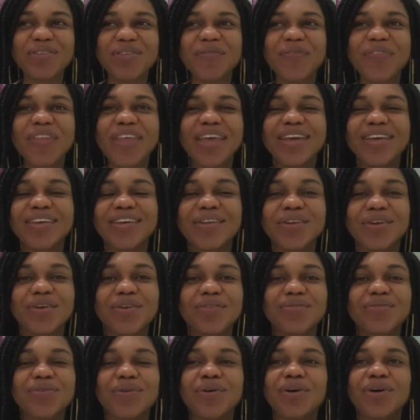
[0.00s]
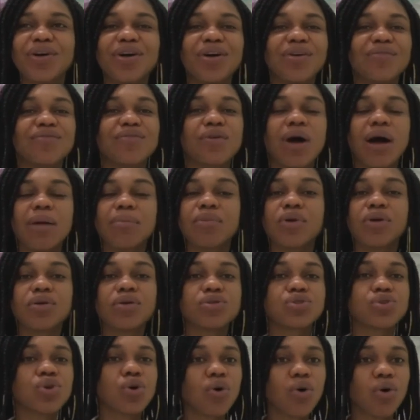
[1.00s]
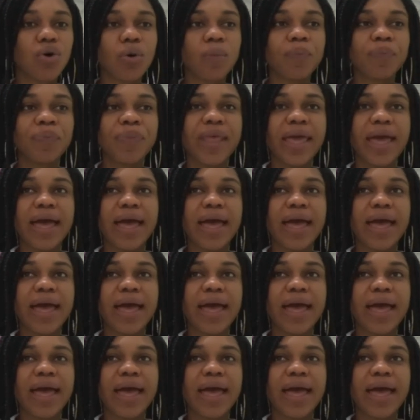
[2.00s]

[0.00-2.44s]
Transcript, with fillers: you. You know, for, for I'm going to tour.